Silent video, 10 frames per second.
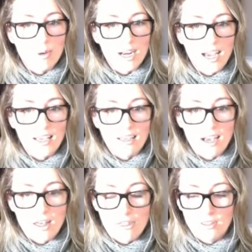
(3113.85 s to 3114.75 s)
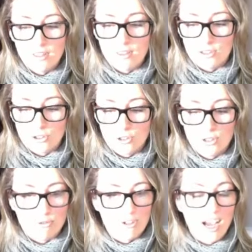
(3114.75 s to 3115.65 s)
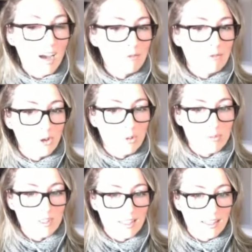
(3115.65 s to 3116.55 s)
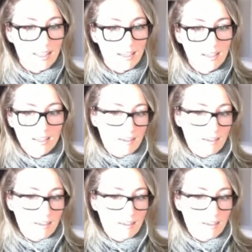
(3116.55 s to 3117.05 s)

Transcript: but I think that they're two different art forms and that